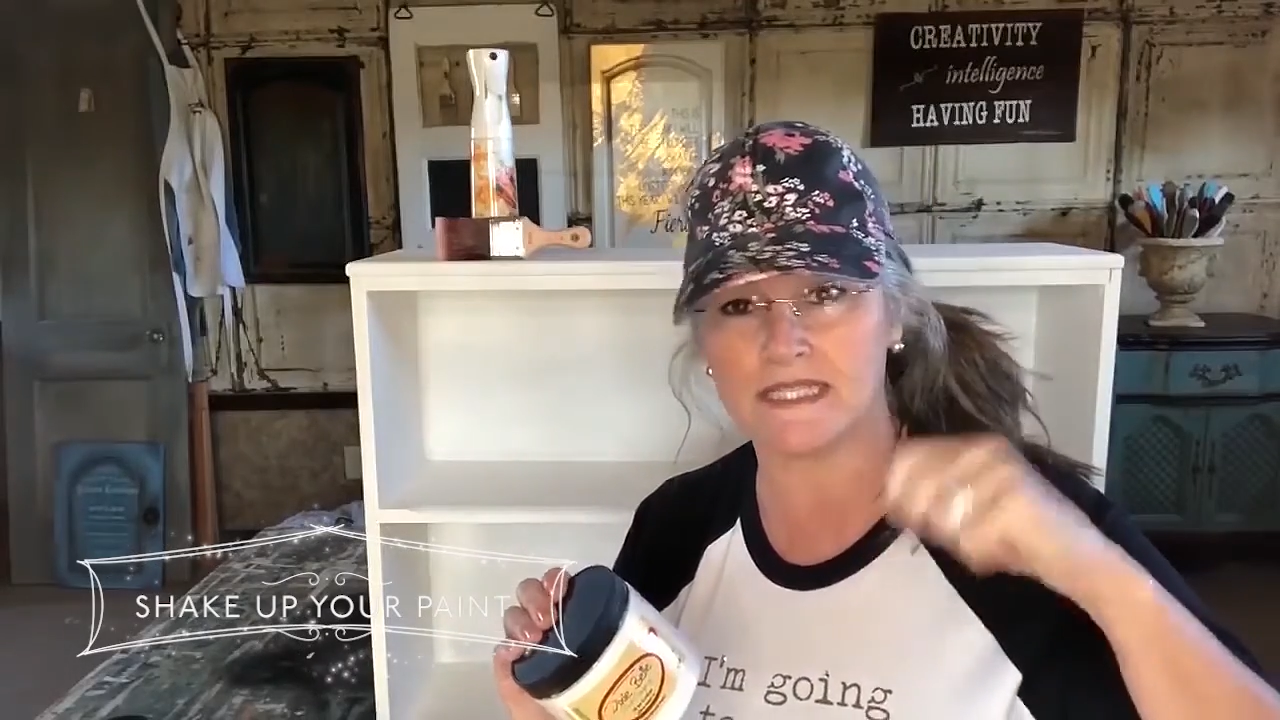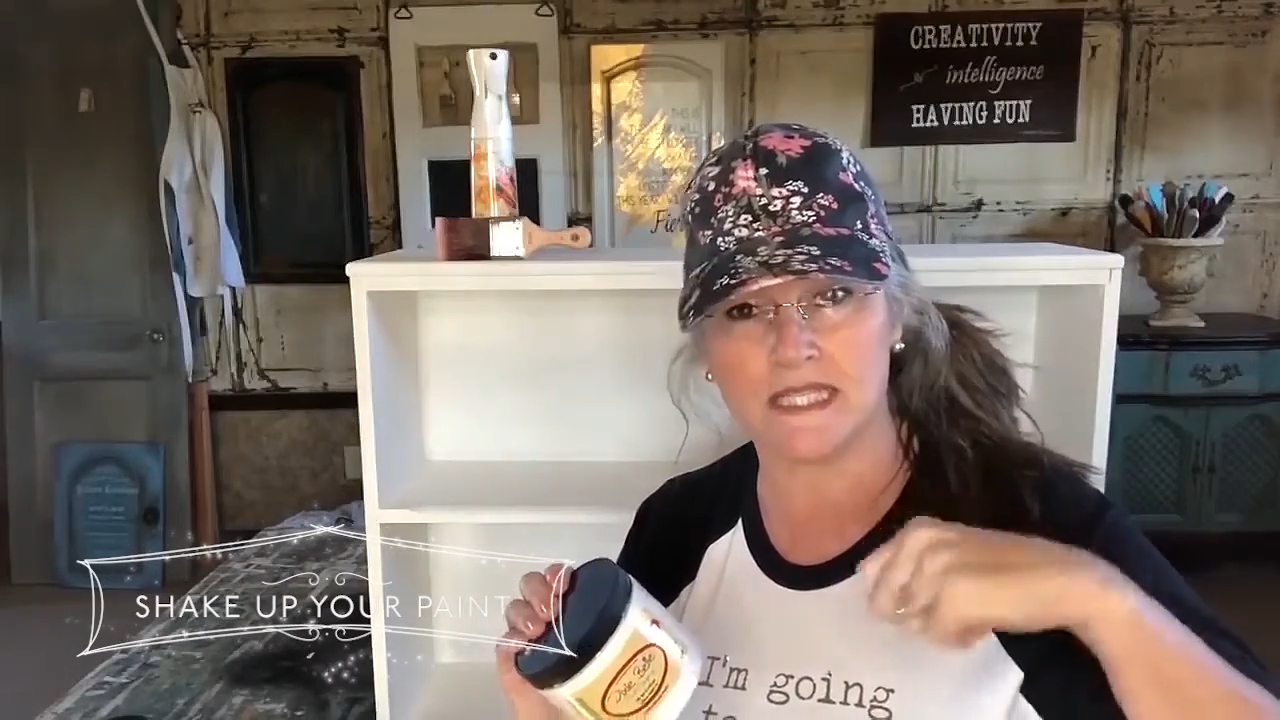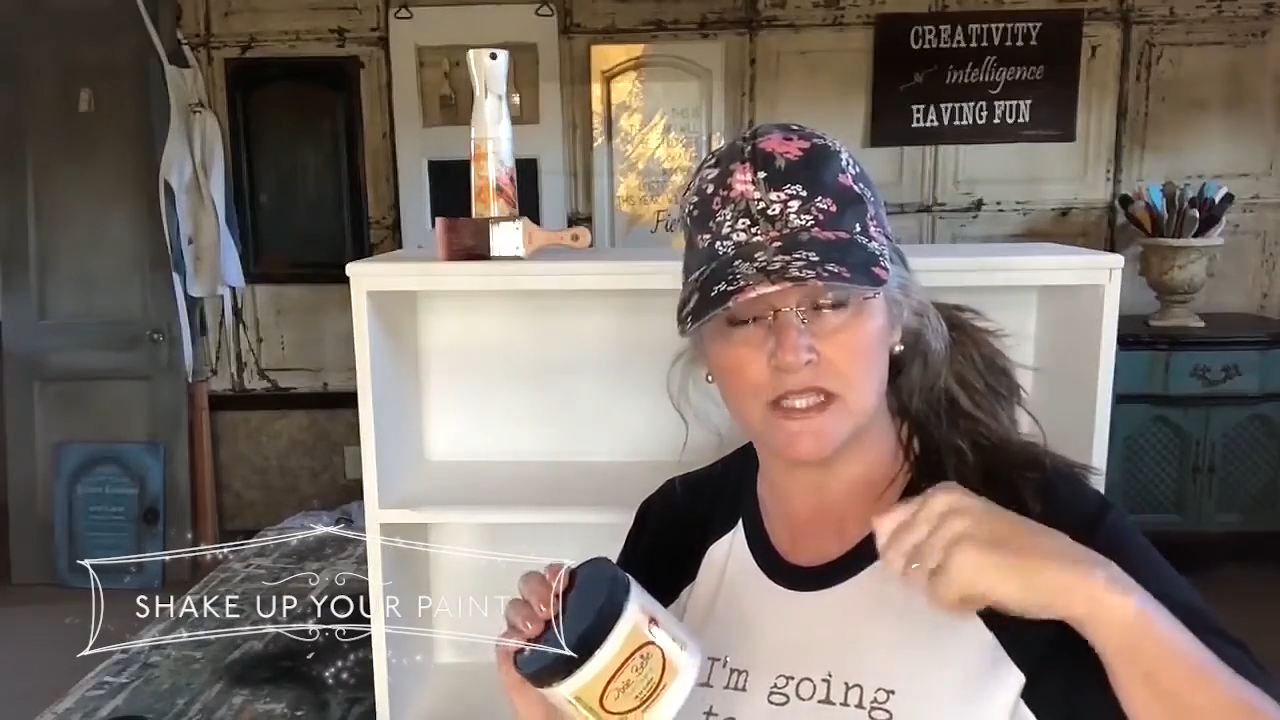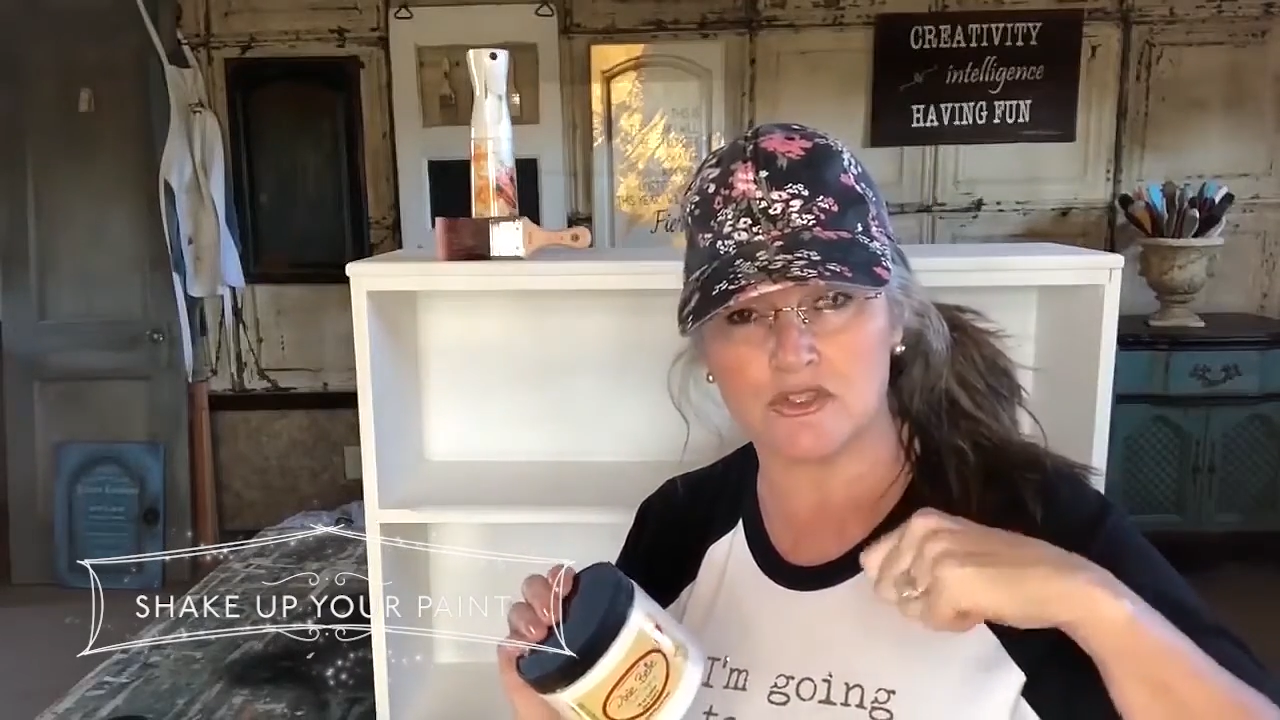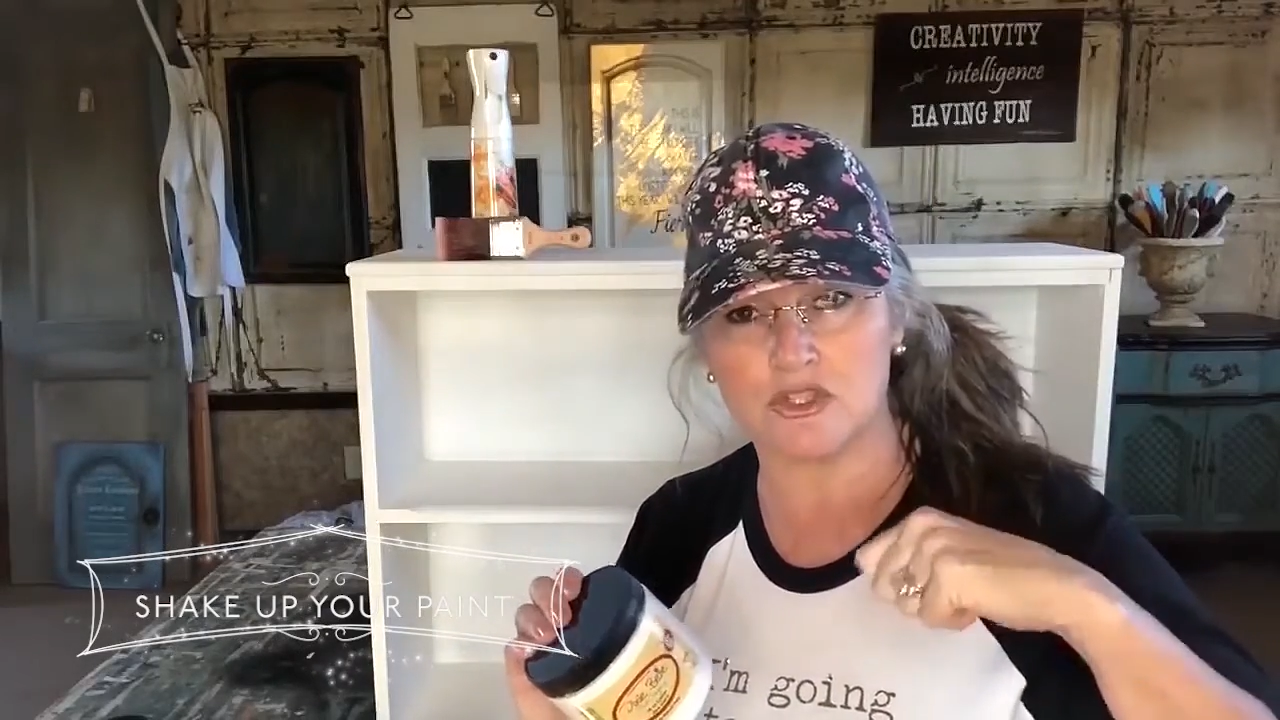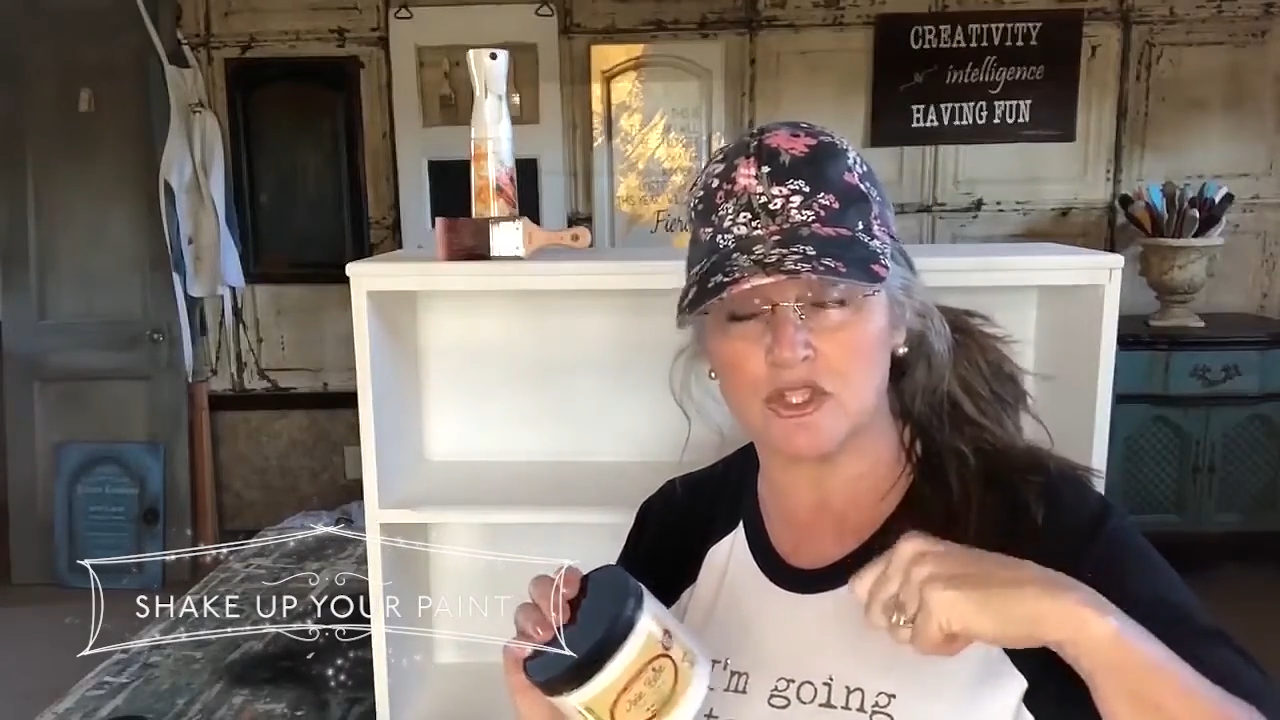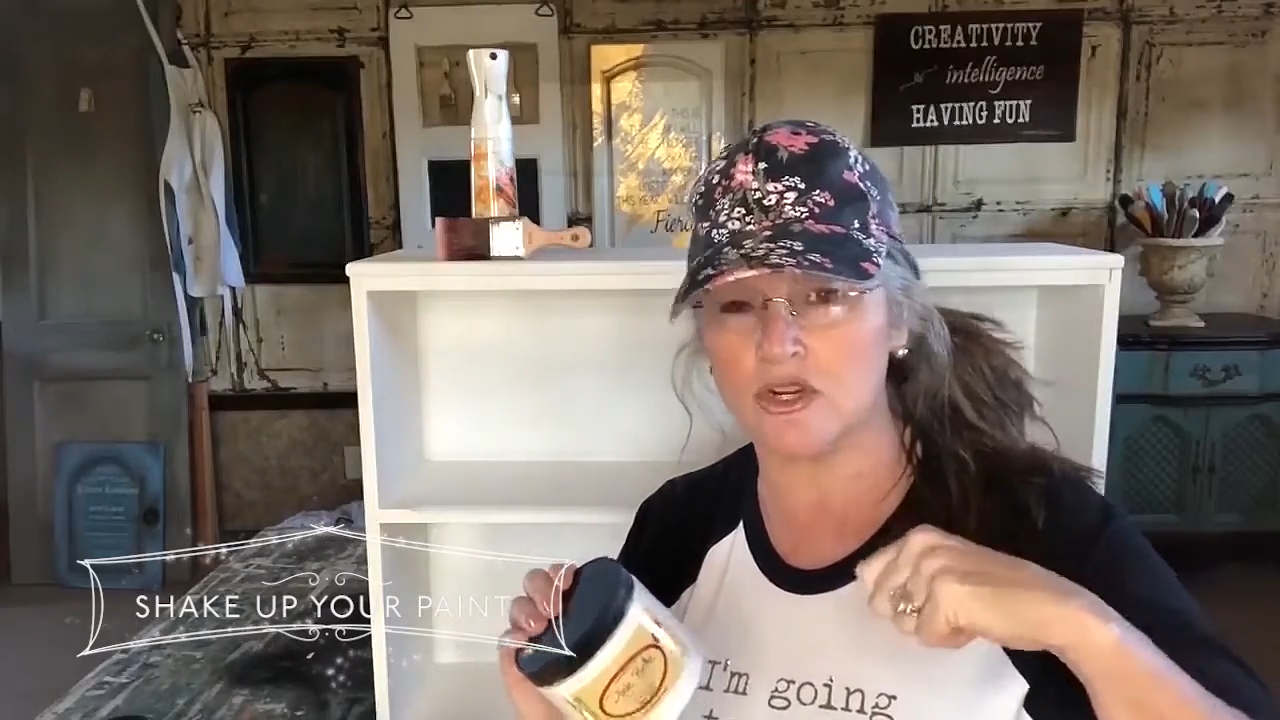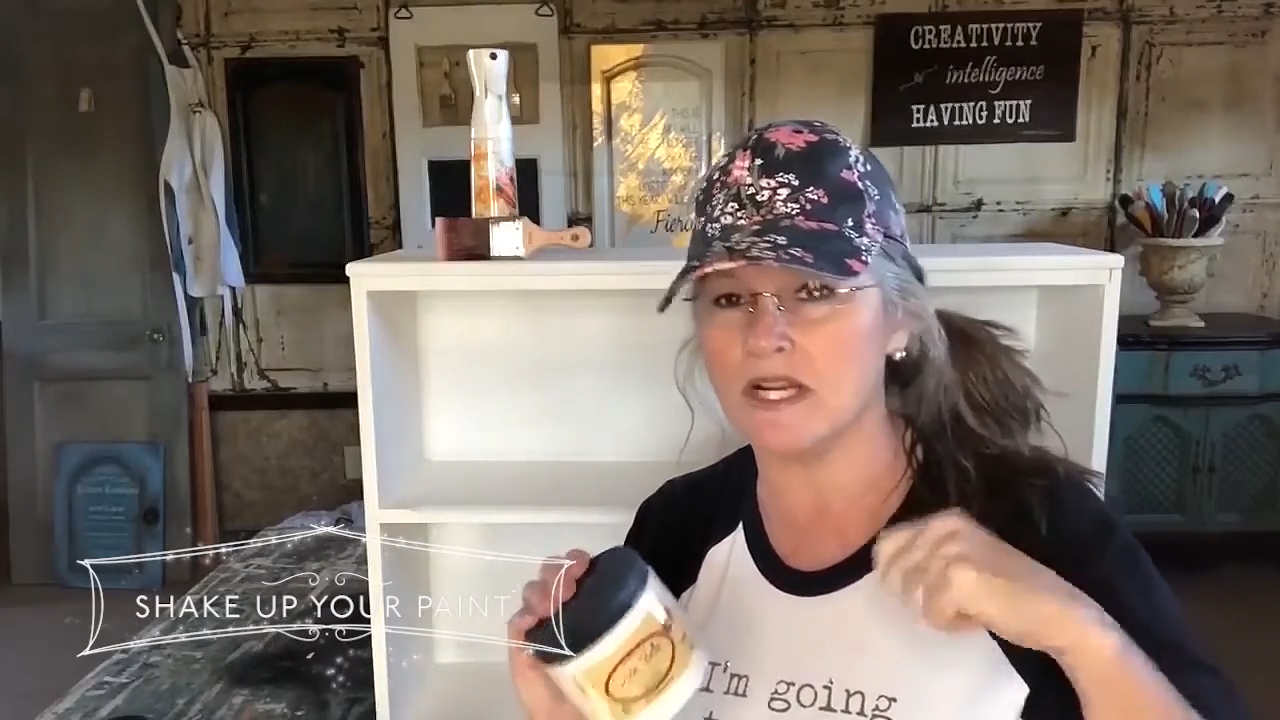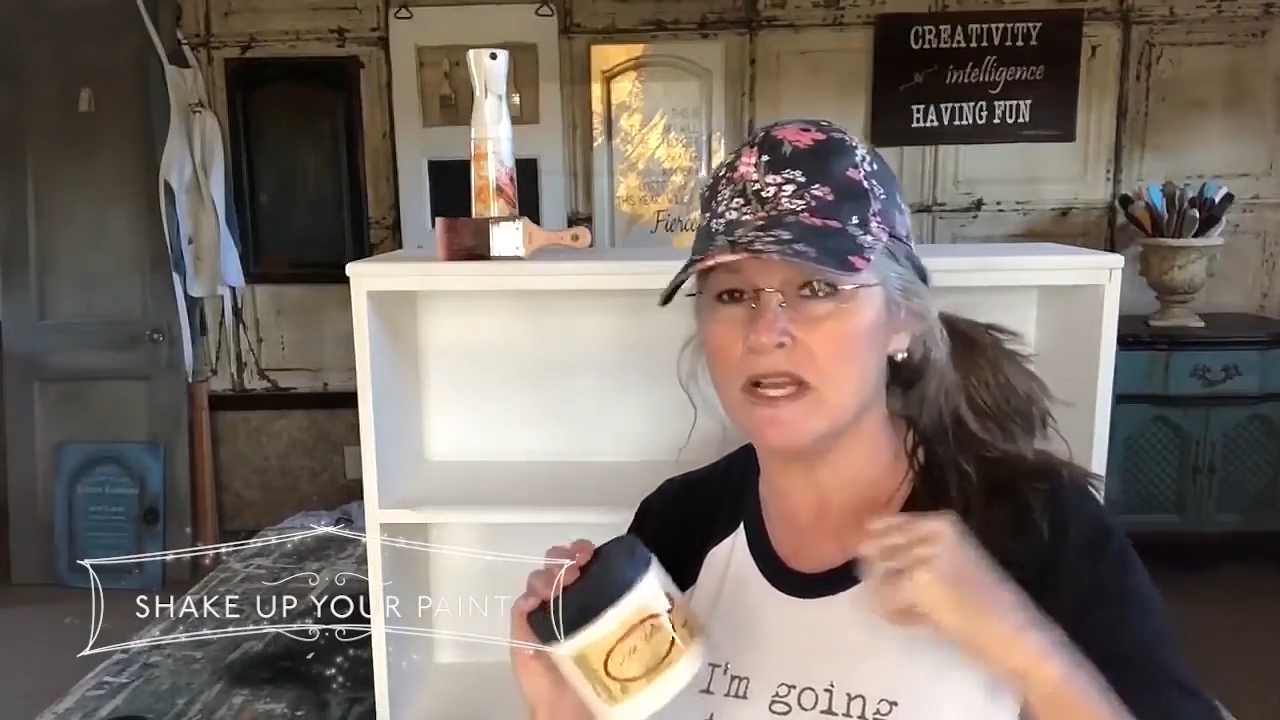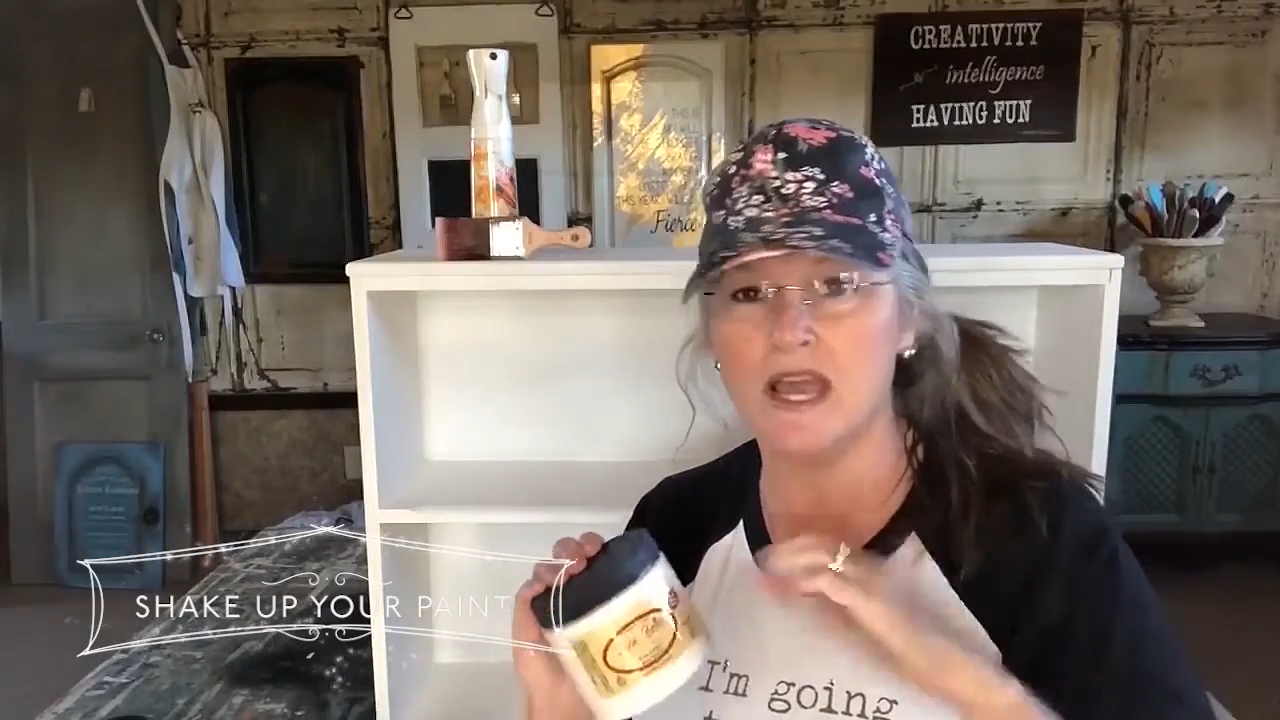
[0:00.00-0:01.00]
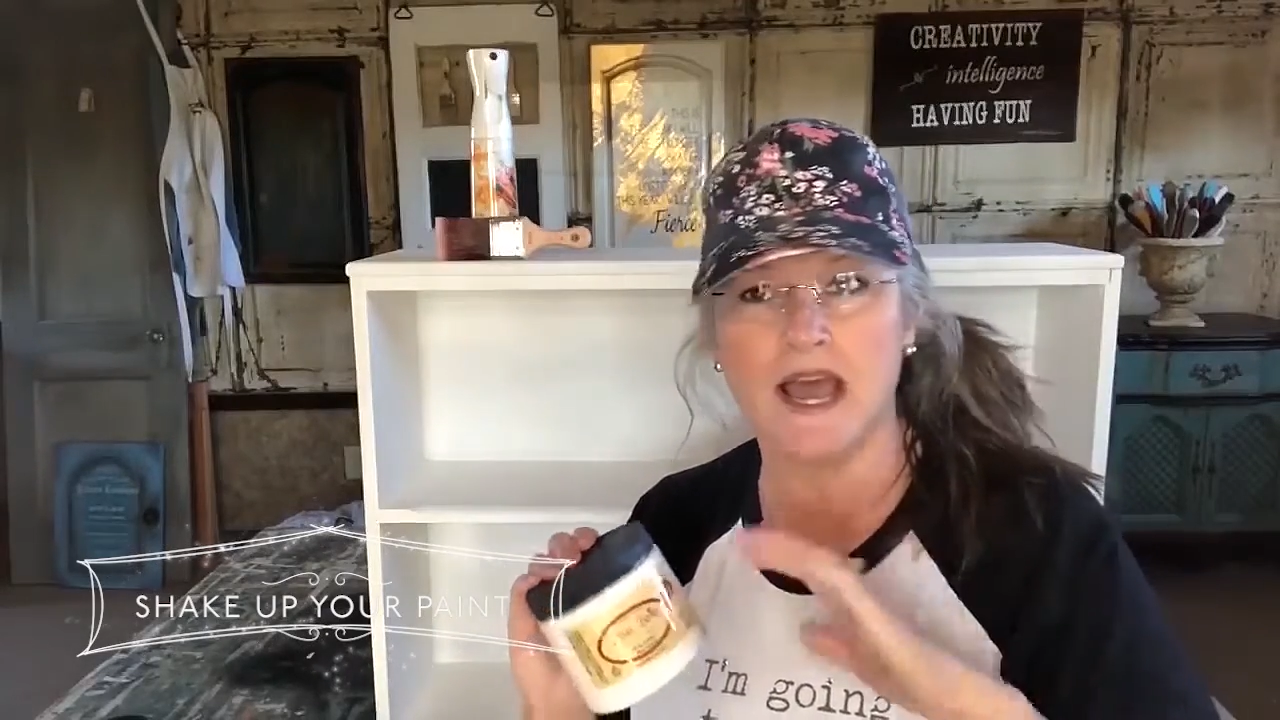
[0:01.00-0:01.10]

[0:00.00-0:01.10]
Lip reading: stick and you stir it.